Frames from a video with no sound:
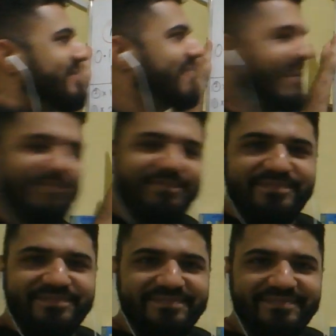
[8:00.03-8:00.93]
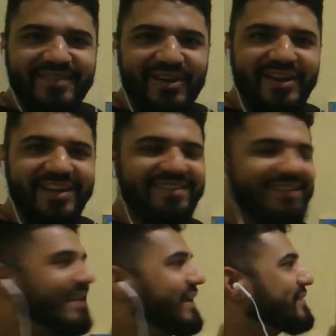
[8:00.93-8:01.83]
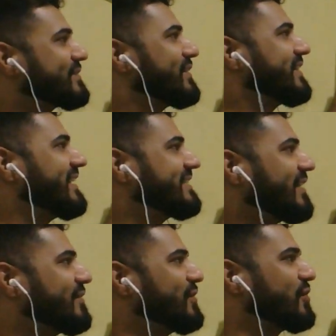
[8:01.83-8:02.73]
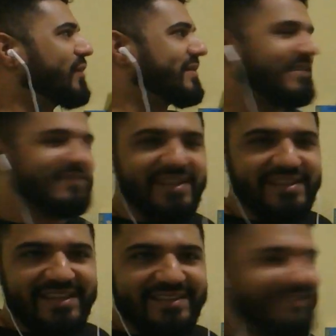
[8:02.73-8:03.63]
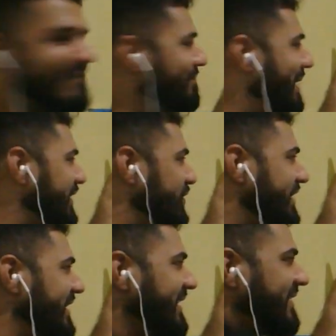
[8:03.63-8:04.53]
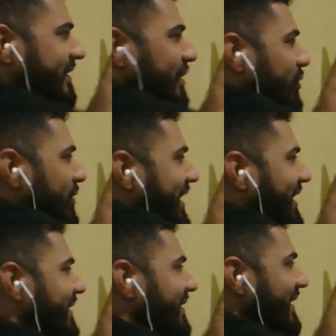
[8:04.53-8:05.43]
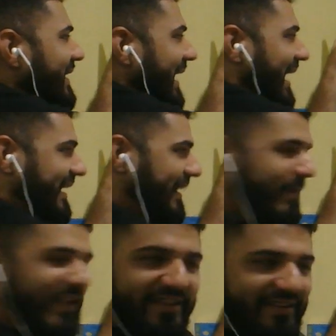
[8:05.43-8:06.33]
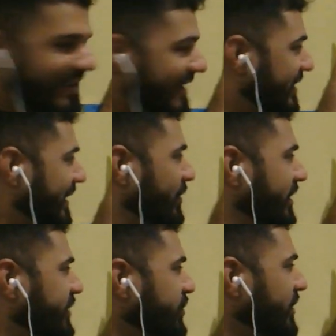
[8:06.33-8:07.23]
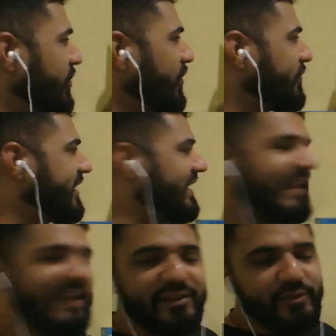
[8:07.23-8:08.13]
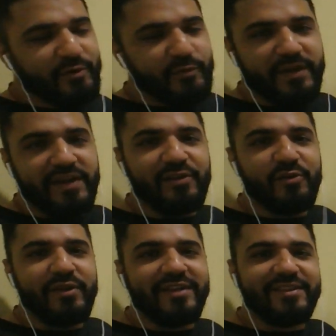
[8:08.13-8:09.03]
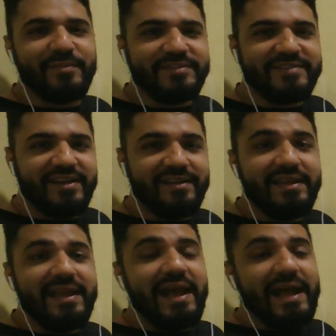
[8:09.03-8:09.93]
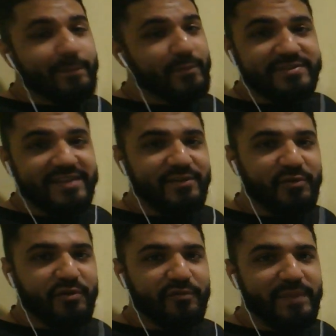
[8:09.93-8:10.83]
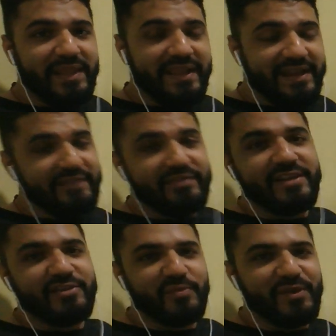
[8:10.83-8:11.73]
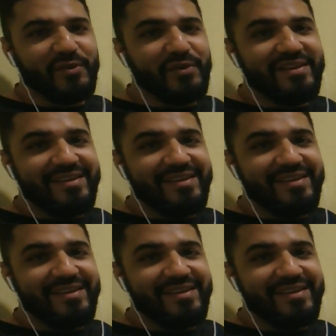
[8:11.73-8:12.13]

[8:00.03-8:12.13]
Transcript: C. Alright? So, that is how you do questions like this by using this clue here. I repeat, kalau kamu ada 2 huruf sini, itu merupakan clue yang terbesar. Hapuskan the huruf B and everything should be good.